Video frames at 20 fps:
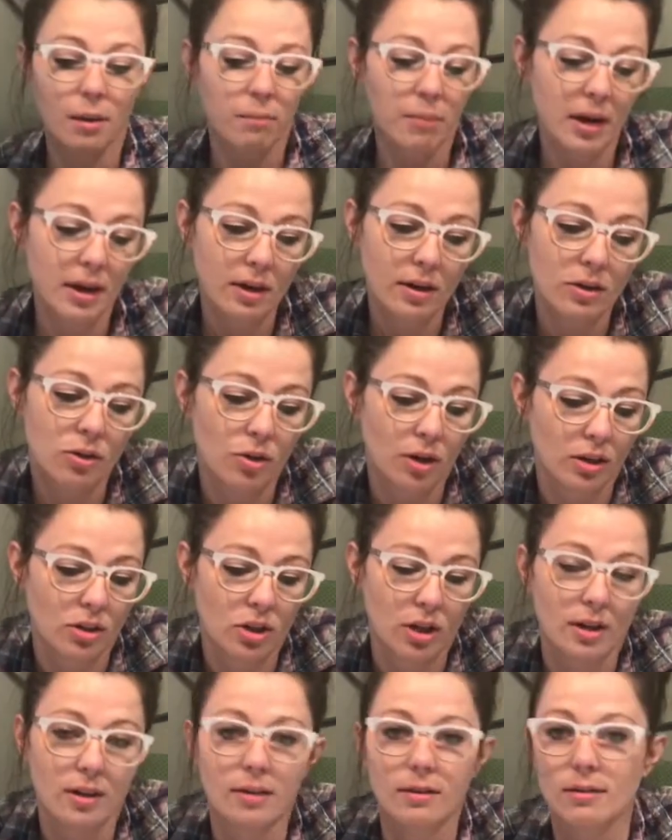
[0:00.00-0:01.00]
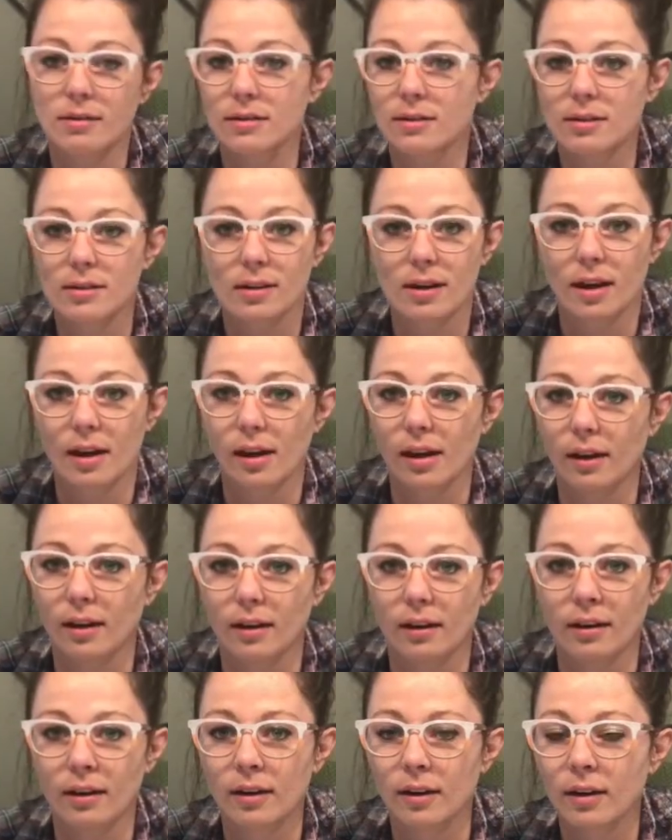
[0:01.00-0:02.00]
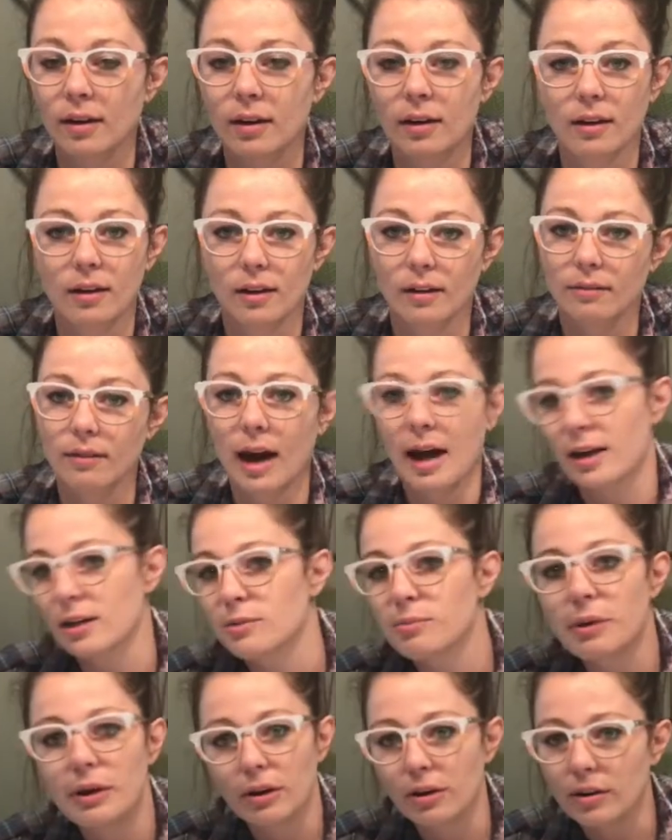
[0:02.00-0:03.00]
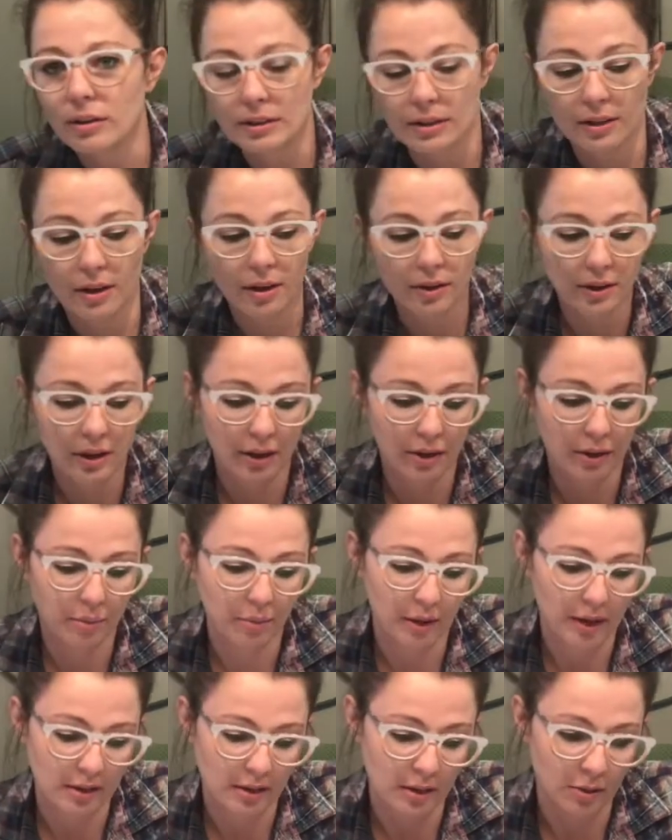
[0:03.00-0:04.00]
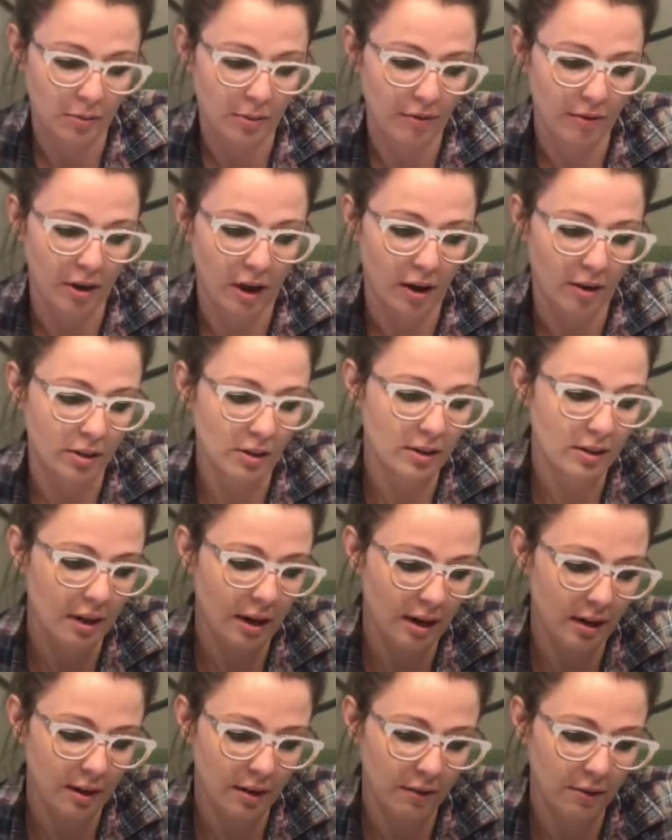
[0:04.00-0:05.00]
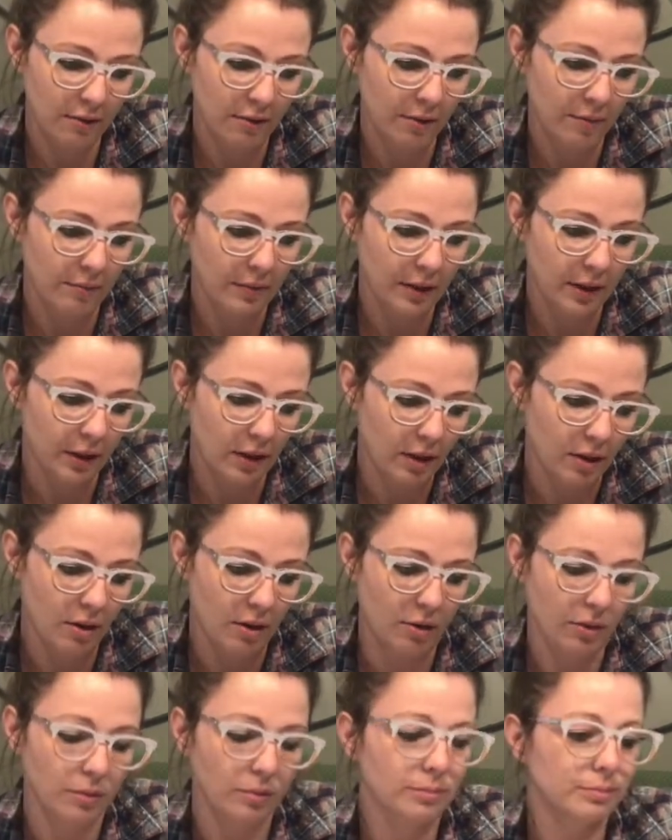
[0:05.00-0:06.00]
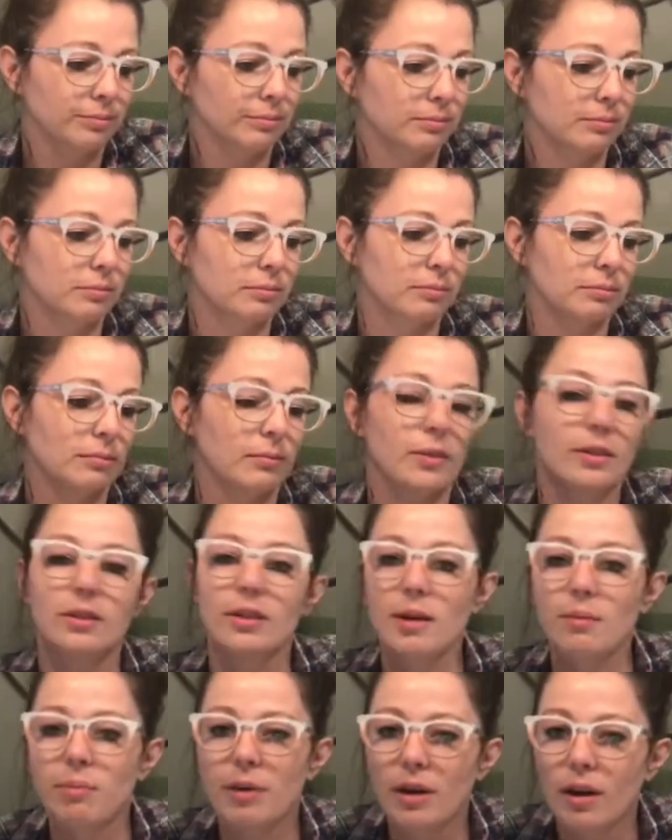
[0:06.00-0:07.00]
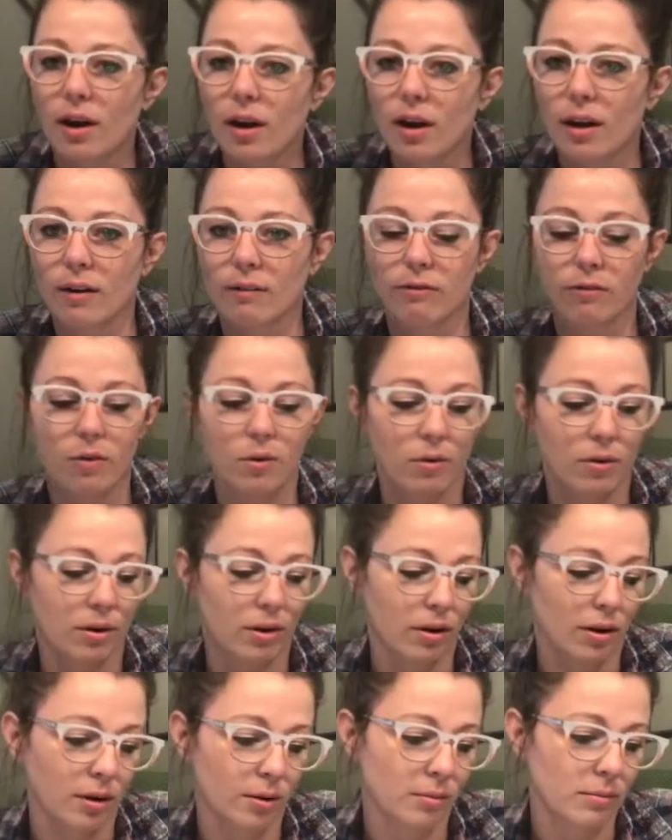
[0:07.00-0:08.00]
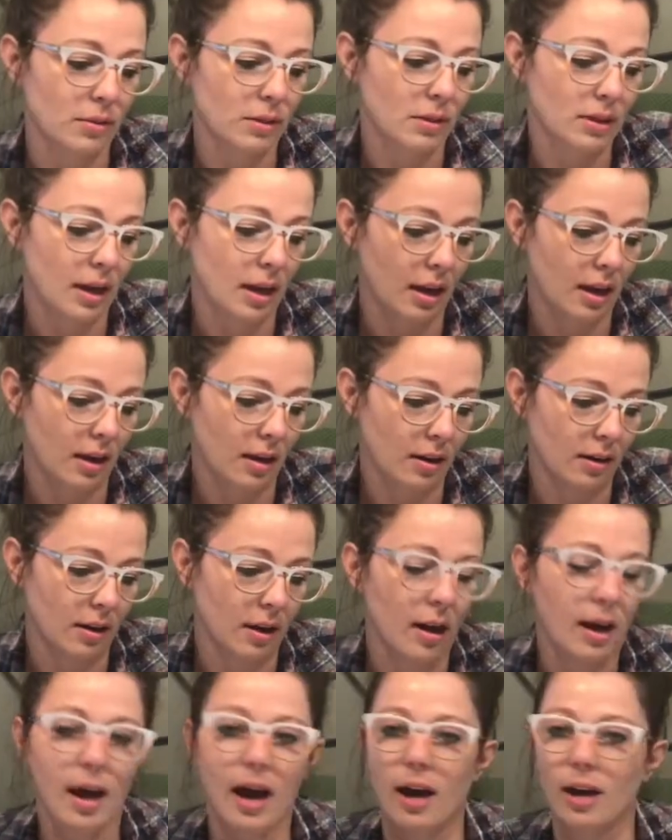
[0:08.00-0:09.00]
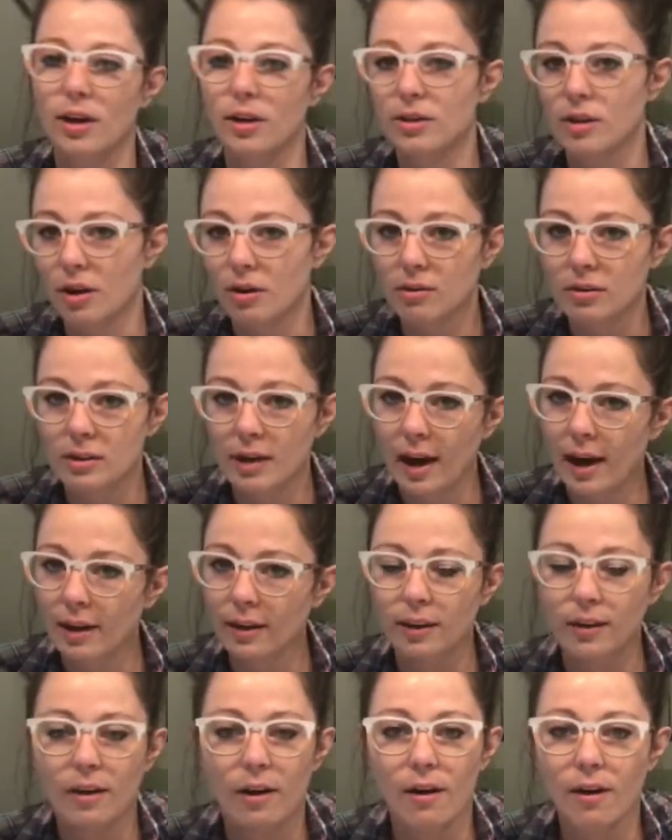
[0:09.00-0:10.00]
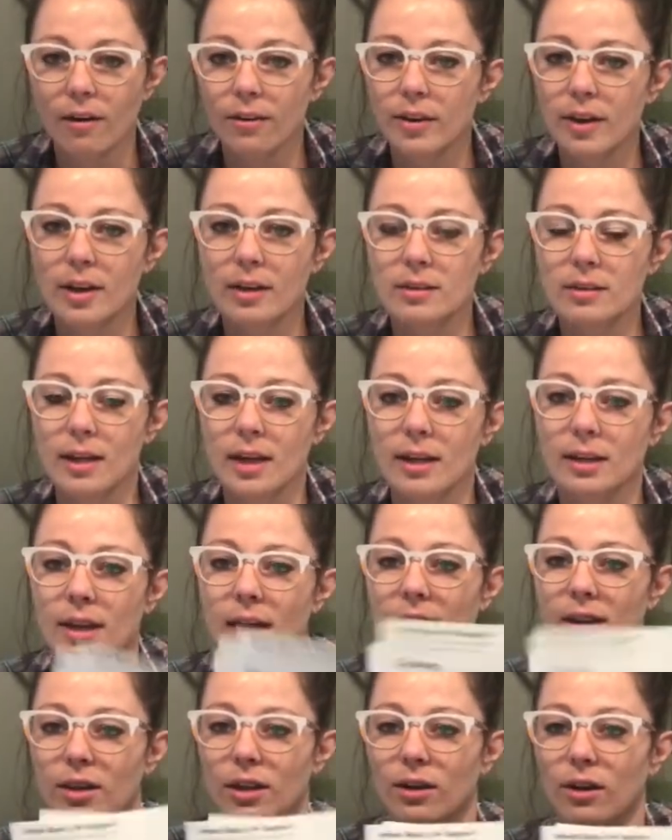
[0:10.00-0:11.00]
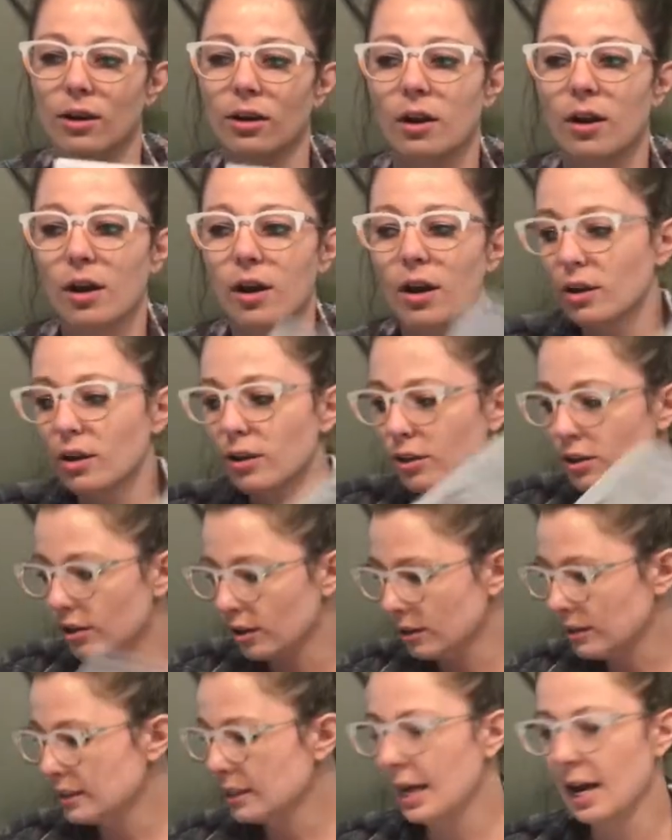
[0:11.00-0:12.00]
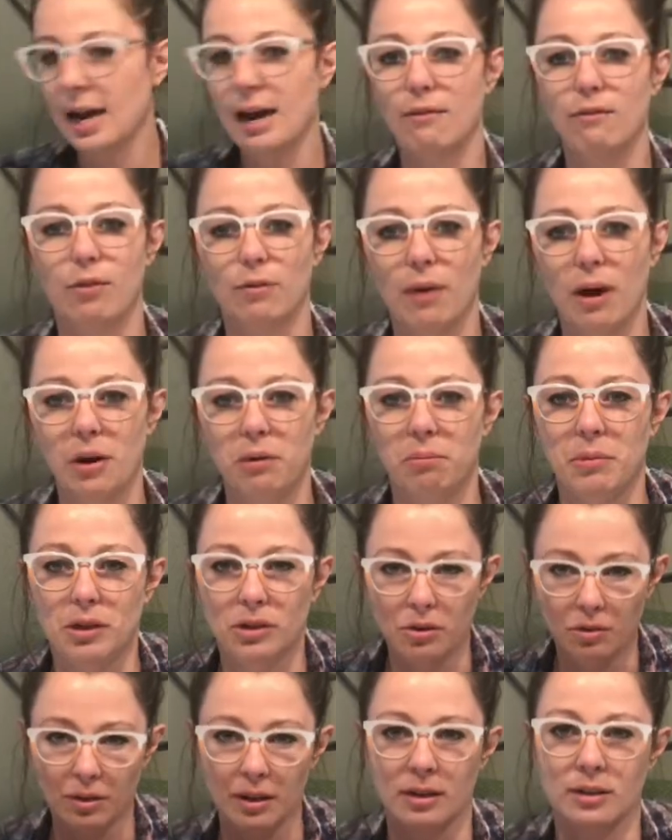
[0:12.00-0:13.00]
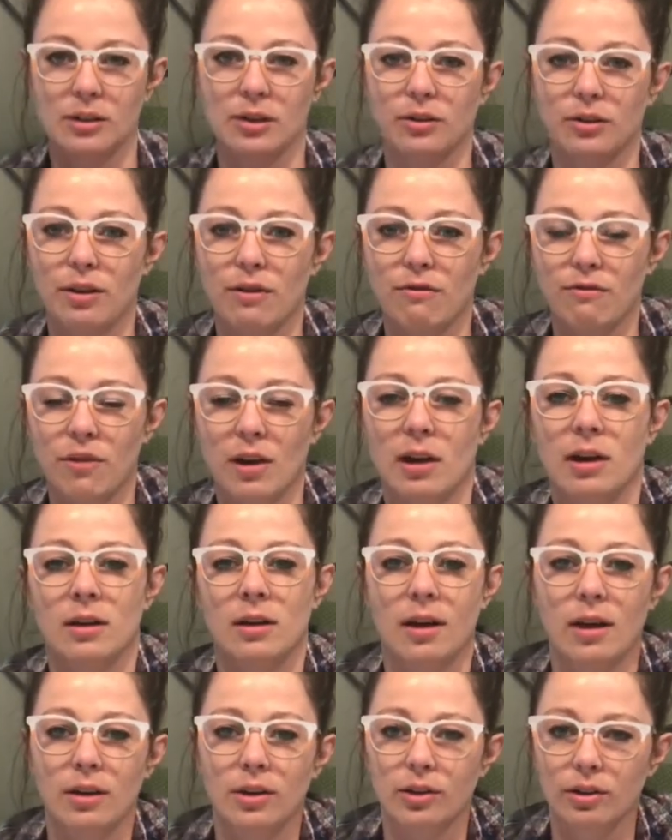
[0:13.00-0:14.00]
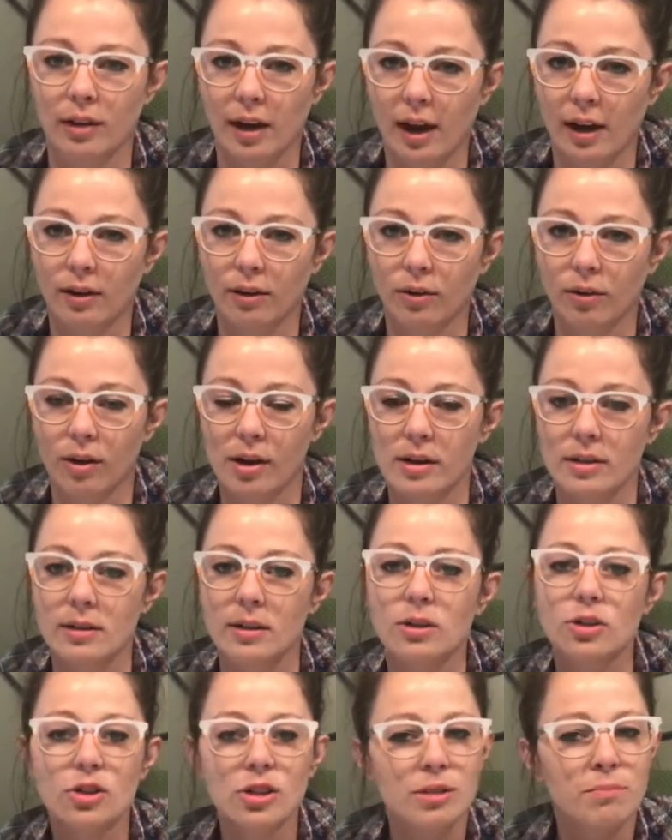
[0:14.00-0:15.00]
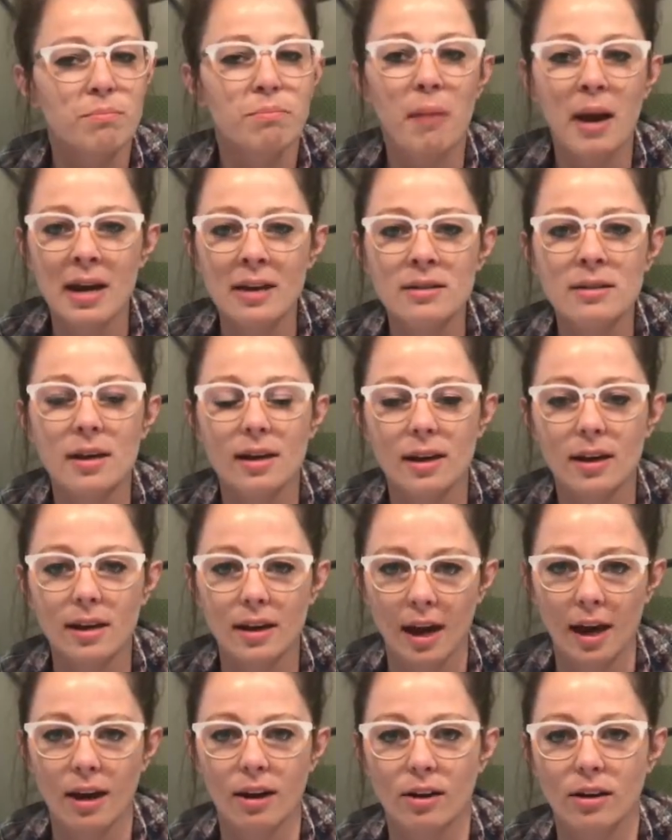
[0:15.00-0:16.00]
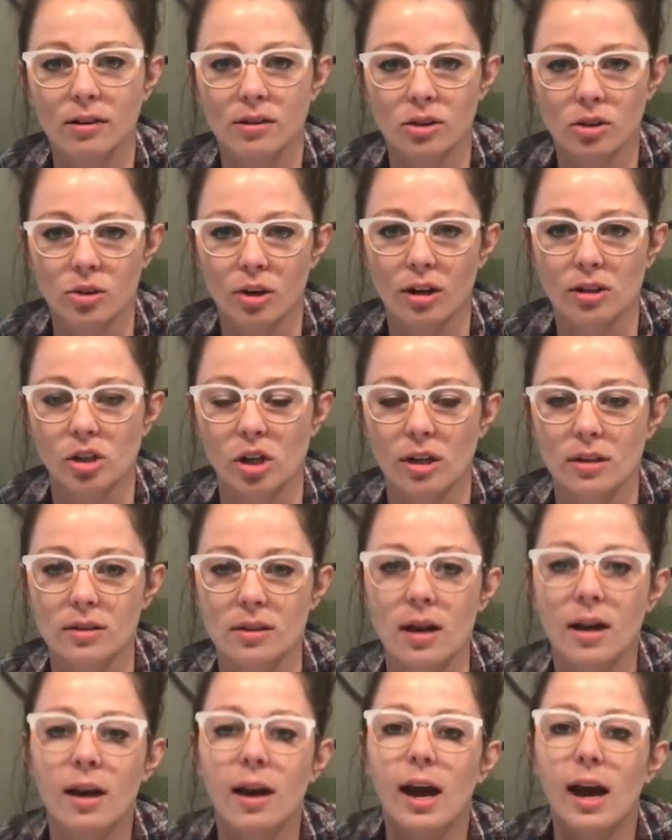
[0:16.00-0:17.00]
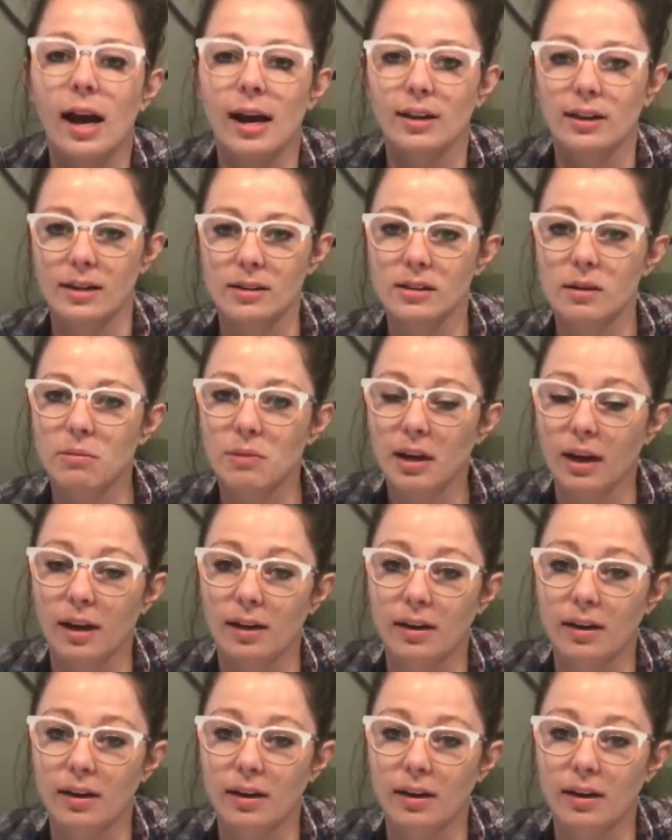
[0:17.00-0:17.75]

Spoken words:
pediatricians and hospitals and all the other places we've gone, just kind of, you know, CPR forms and how to dose Tylenol, things like that that are good to have around but don't necessarily fit in the other categories. It's just basic care instructions, and that's something I